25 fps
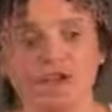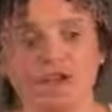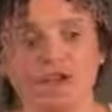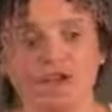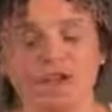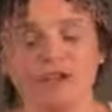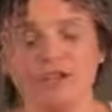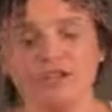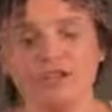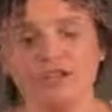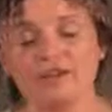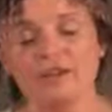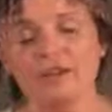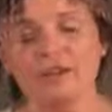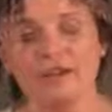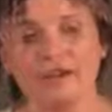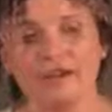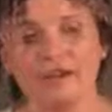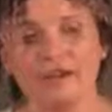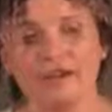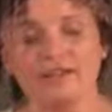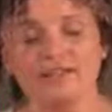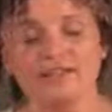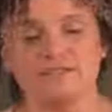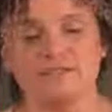I think my
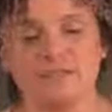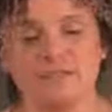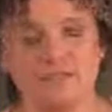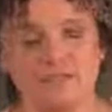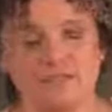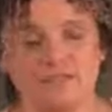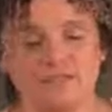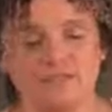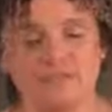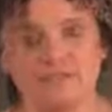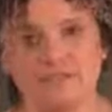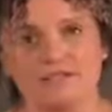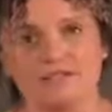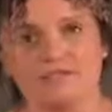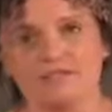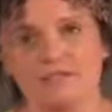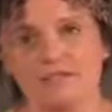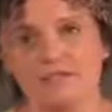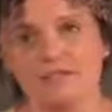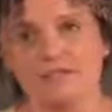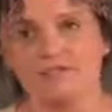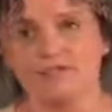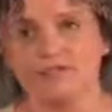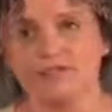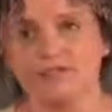areas of expertise
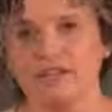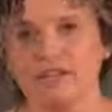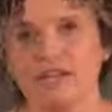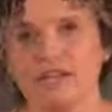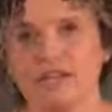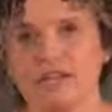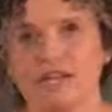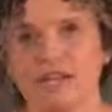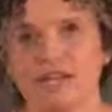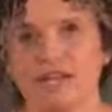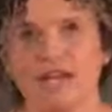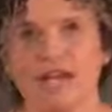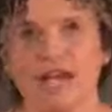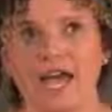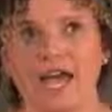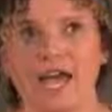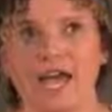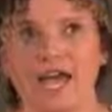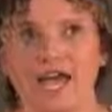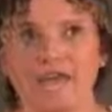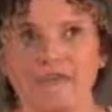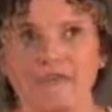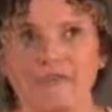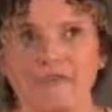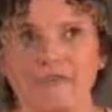
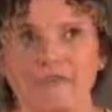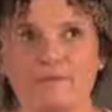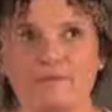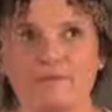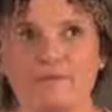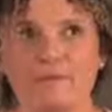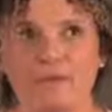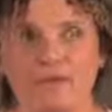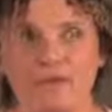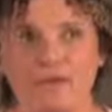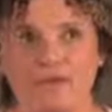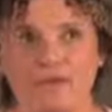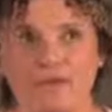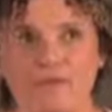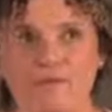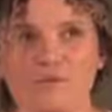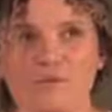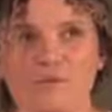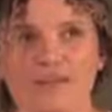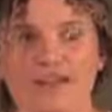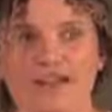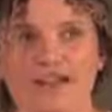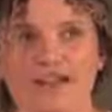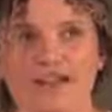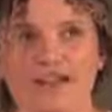have been
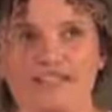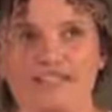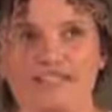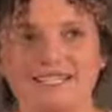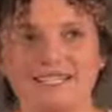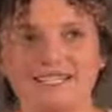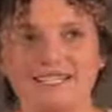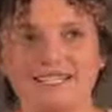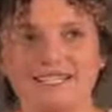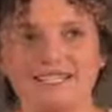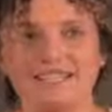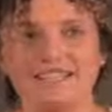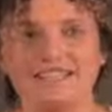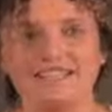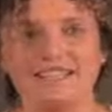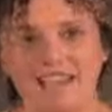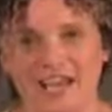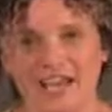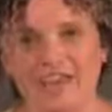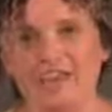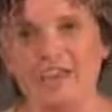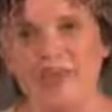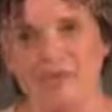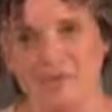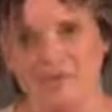where I didn't
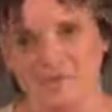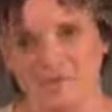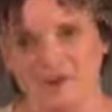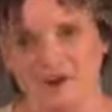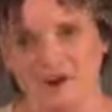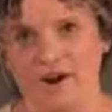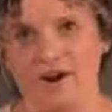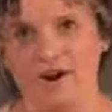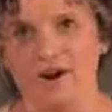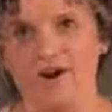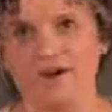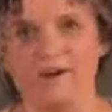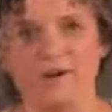think they were,